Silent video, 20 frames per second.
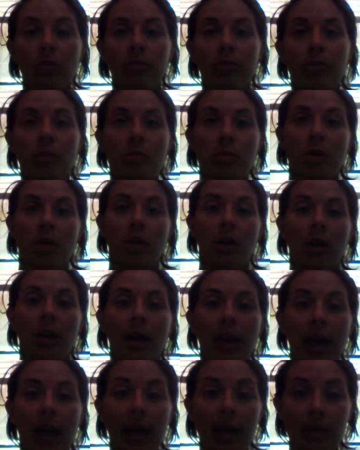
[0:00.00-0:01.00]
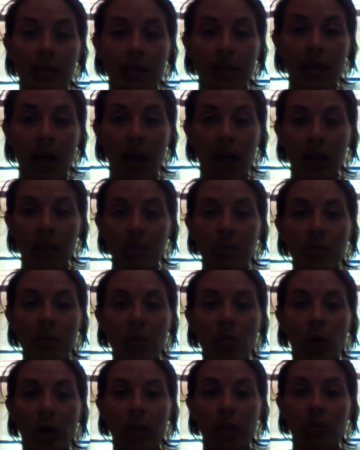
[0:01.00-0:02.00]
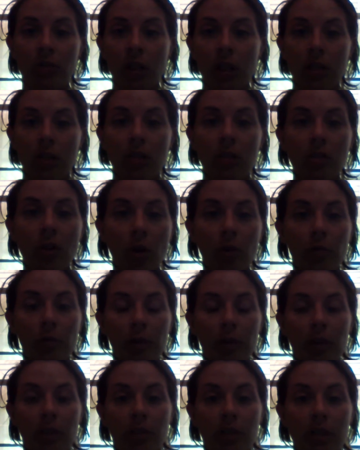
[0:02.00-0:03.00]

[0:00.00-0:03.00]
for enzymes, what you need to know for your